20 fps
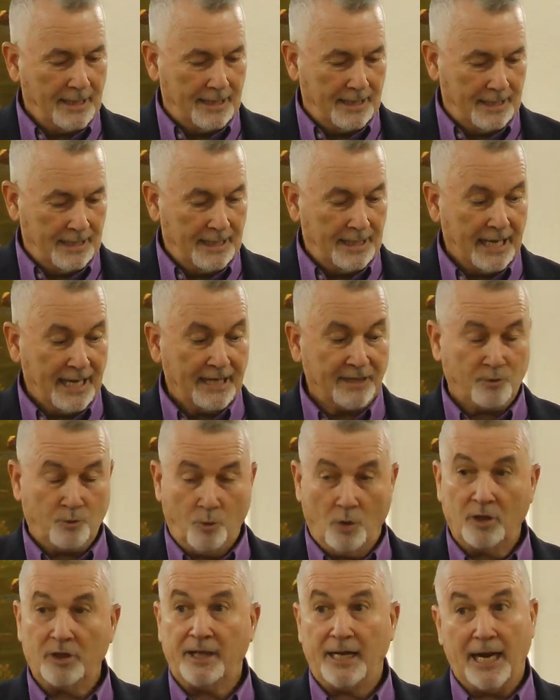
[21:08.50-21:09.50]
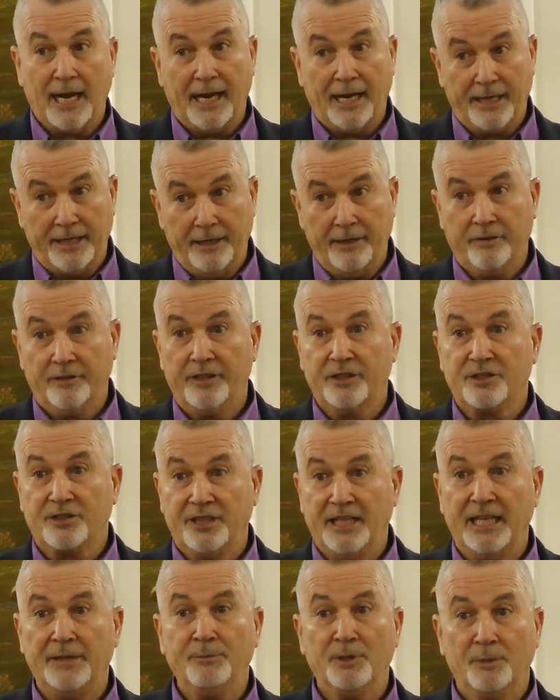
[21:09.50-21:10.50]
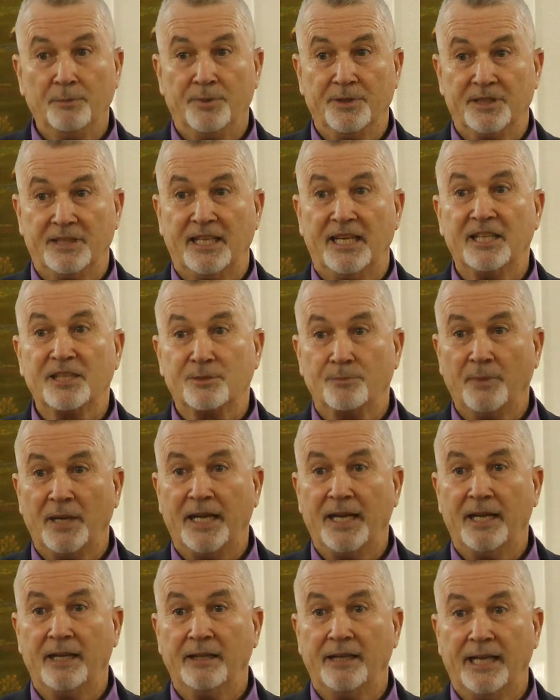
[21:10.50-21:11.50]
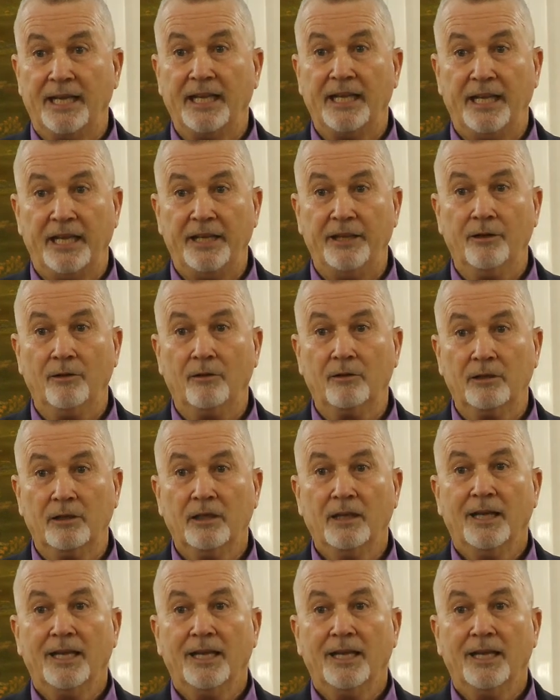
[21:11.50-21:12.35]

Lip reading: He has one guy here, this demon-possessed man that he healed.